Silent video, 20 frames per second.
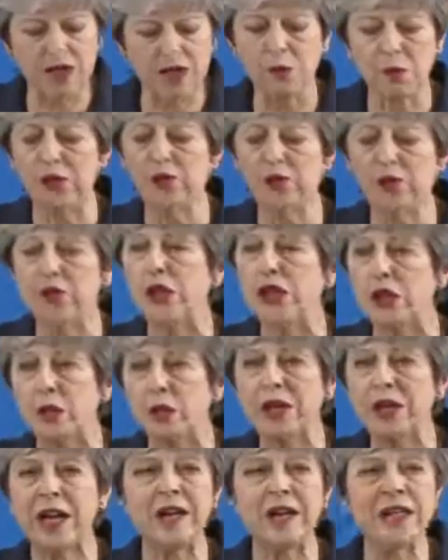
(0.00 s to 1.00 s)
is one of the
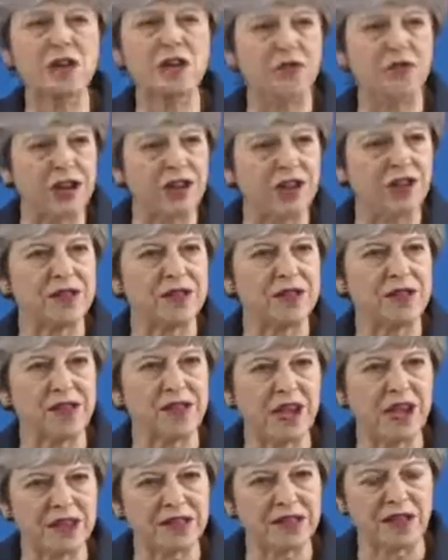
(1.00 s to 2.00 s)
UK's greatest
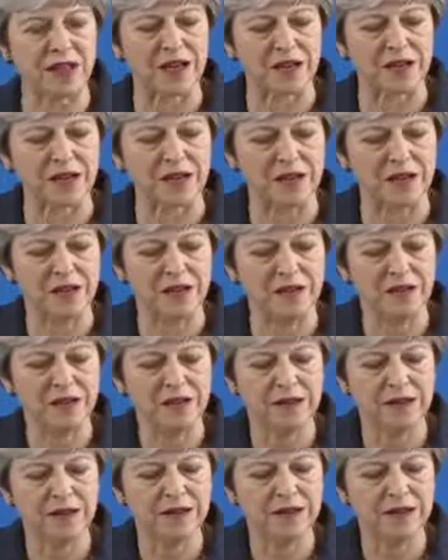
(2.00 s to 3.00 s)
assets.
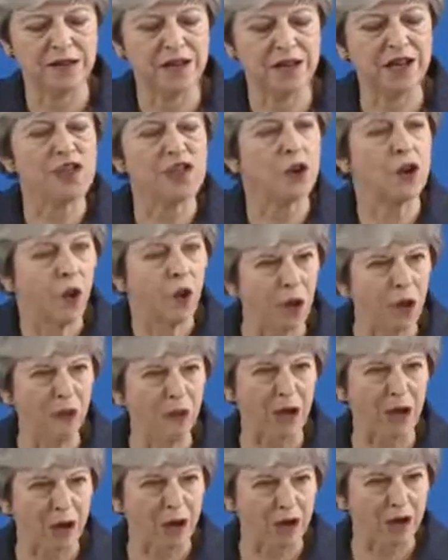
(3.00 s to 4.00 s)
It is a
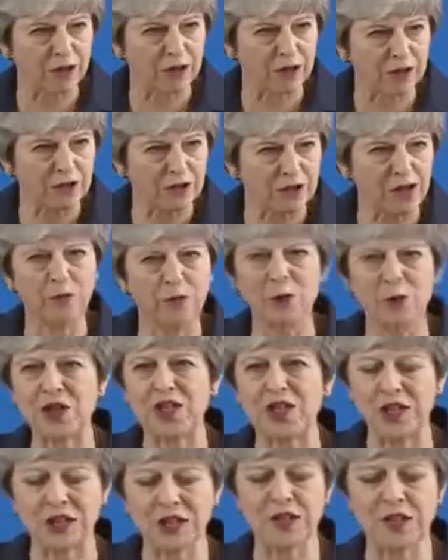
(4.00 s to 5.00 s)
hallmark of what
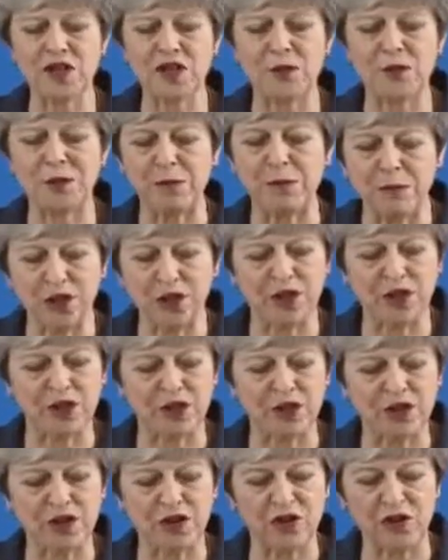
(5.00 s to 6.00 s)
it is to be
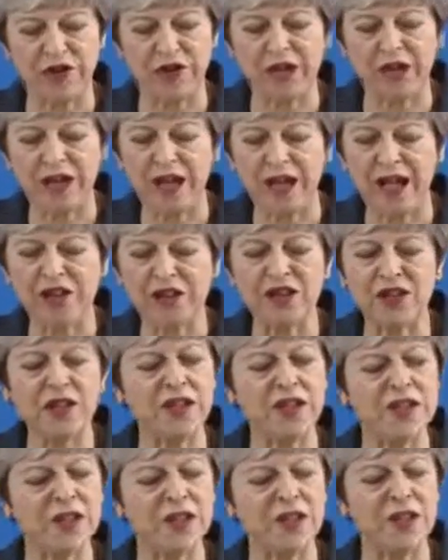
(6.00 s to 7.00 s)
British, and it
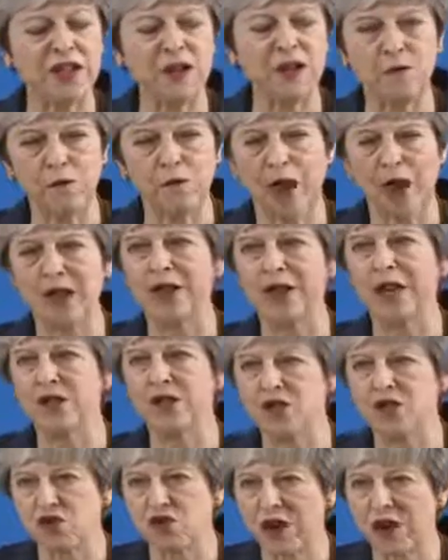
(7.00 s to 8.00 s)
is a defining
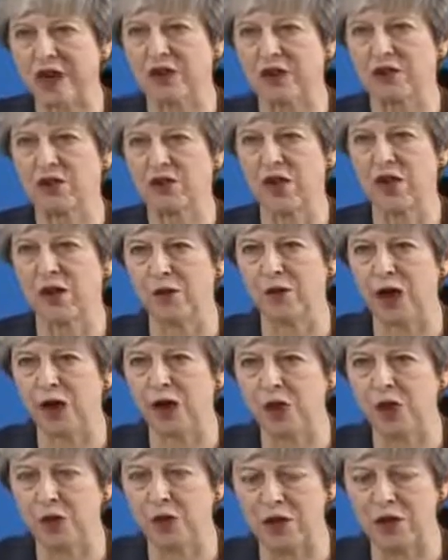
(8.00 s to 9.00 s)
strength of our
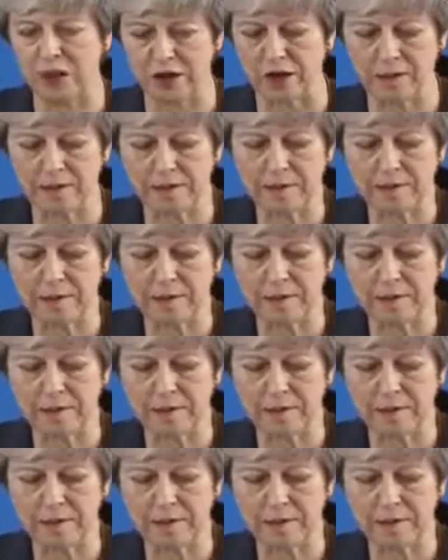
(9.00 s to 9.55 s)
union.